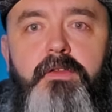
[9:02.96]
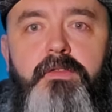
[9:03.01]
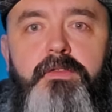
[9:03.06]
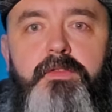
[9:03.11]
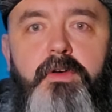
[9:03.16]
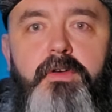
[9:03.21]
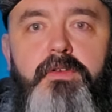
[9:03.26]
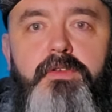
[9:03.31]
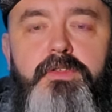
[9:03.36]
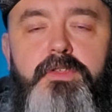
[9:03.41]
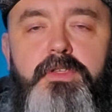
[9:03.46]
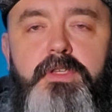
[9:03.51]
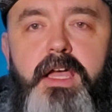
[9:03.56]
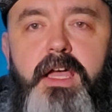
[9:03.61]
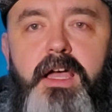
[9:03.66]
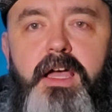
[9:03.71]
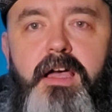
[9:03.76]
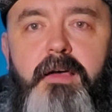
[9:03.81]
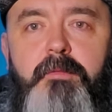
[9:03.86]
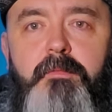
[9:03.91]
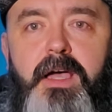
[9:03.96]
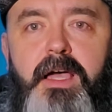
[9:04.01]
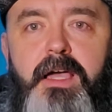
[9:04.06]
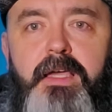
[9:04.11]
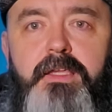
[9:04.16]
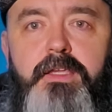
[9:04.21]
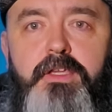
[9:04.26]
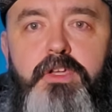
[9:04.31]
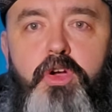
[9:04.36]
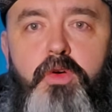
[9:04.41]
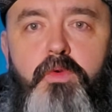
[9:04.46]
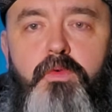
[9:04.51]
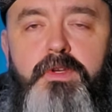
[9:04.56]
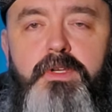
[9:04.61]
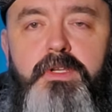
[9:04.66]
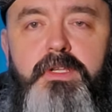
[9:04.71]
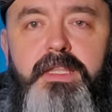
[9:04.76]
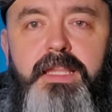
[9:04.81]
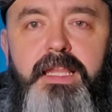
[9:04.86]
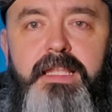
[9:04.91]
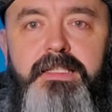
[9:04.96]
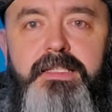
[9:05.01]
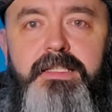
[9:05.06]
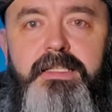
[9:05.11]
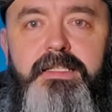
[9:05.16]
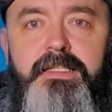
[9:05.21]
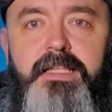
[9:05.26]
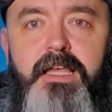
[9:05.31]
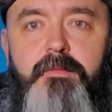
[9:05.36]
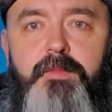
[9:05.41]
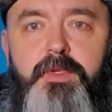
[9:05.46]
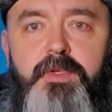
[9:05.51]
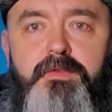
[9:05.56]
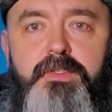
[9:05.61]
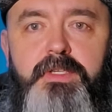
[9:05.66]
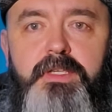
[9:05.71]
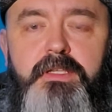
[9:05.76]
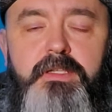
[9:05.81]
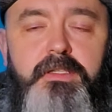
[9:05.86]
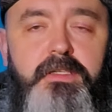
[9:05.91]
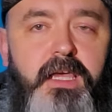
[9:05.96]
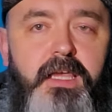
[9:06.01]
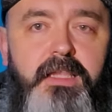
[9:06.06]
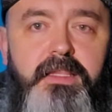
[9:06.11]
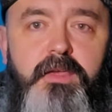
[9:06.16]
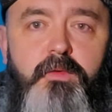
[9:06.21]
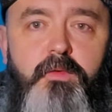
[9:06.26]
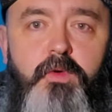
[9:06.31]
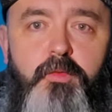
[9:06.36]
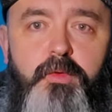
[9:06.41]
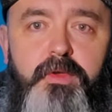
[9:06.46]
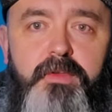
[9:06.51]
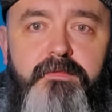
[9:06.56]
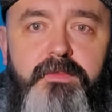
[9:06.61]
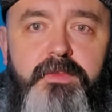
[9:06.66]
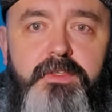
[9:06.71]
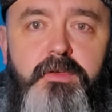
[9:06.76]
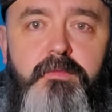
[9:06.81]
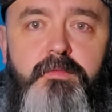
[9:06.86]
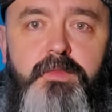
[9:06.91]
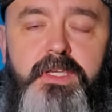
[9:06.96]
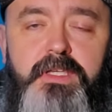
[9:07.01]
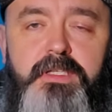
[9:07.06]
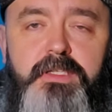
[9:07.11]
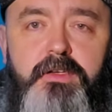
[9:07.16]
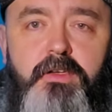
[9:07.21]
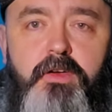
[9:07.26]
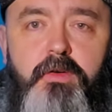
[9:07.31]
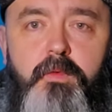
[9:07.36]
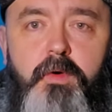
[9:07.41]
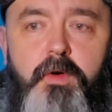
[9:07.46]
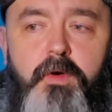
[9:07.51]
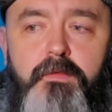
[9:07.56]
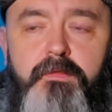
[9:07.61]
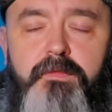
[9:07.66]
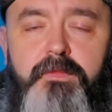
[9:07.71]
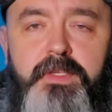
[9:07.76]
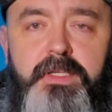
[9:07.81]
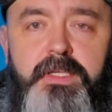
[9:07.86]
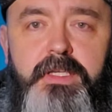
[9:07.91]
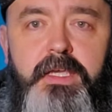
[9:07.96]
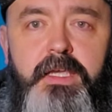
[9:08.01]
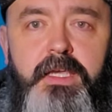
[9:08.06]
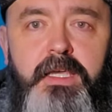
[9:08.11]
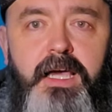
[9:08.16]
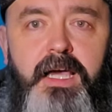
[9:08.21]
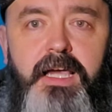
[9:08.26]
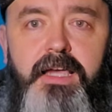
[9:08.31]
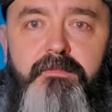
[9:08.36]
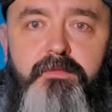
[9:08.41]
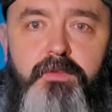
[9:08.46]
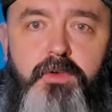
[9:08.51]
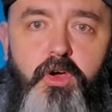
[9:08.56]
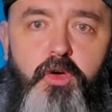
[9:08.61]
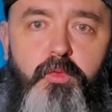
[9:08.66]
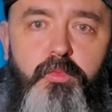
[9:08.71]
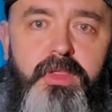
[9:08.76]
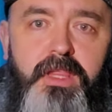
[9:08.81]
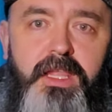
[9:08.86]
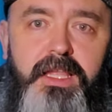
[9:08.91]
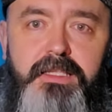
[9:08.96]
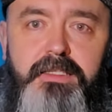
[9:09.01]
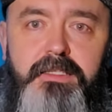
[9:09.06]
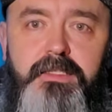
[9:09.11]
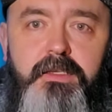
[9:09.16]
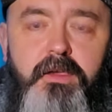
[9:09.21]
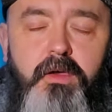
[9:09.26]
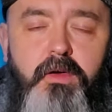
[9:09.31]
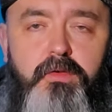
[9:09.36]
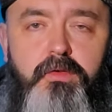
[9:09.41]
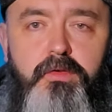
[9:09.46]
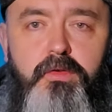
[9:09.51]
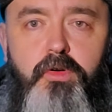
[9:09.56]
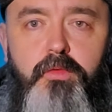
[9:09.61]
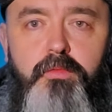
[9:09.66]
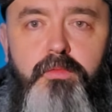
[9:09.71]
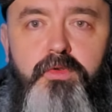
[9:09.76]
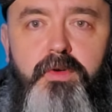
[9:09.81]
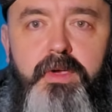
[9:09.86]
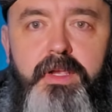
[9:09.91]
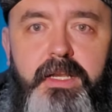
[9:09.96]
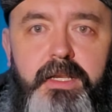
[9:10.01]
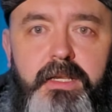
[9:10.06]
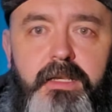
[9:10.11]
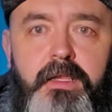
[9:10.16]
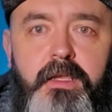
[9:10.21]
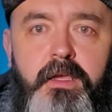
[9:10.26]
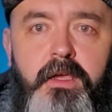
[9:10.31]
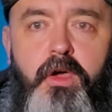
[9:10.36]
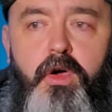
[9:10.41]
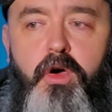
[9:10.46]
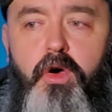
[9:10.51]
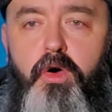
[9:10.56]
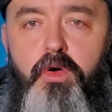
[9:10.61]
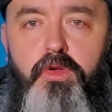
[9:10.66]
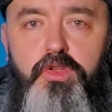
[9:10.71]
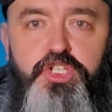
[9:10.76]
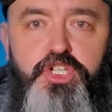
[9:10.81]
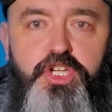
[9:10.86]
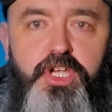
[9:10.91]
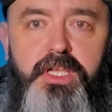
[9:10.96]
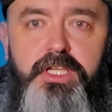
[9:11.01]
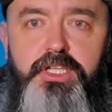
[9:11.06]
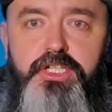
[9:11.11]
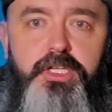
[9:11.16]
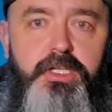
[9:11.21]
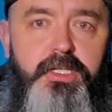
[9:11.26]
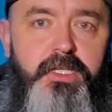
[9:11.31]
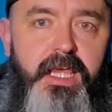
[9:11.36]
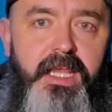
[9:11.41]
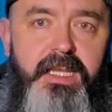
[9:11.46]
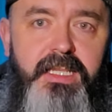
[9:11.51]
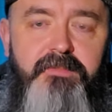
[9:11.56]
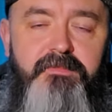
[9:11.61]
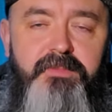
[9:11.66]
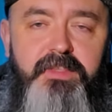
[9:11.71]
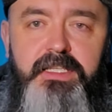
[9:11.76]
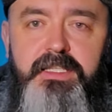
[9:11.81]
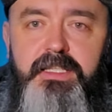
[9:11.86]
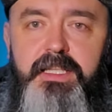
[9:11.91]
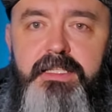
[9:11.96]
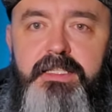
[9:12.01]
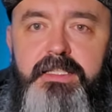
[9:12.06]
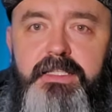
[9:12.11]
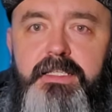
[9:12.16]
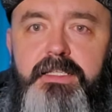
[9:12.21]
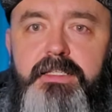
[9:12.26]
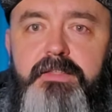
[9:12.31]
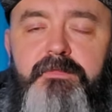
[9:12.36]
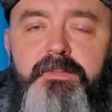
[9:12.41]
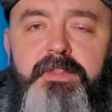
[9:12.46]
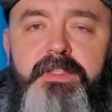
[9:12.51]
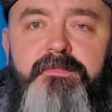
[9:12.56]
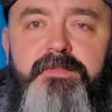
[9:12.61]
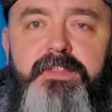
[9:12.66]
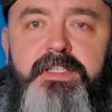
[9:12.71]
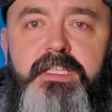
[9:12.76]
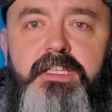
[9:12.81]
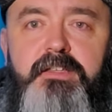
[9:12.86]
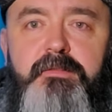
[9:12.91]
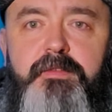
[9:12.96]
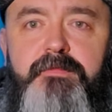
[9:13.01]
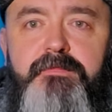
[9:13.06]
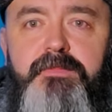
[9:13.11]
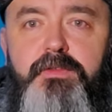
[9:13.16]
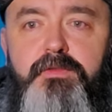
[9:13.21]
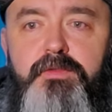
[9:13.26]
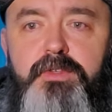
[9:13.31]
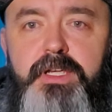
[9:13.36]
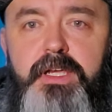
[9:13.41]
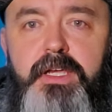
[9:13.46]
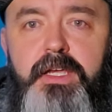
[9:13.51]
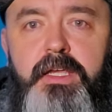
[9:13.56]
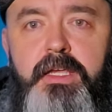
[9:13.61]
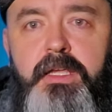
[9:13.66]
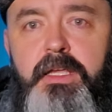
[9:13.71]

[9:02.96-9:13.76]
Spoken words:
those are my current lenses that I'm using, and they will be for some years to come, hopefully. I have no plans on upgrading or changing any of these lenses for the foreseeable future.